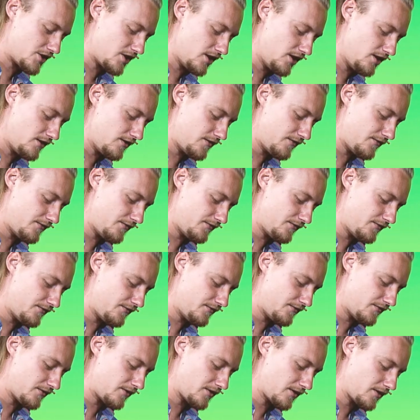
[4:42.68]
it,
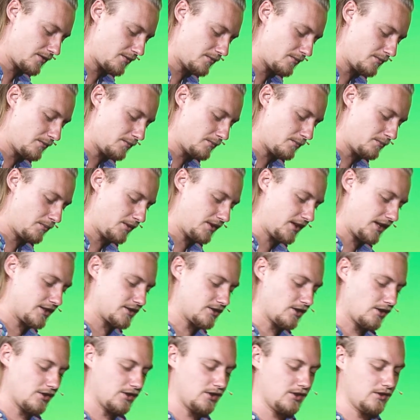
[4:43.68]
but that's
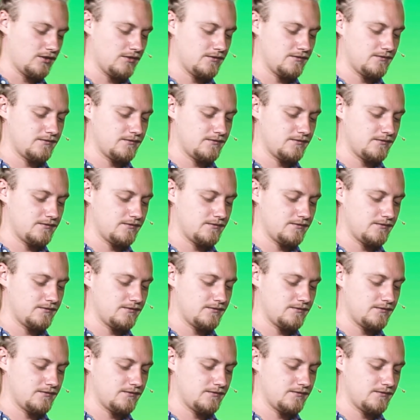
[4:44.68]
all you.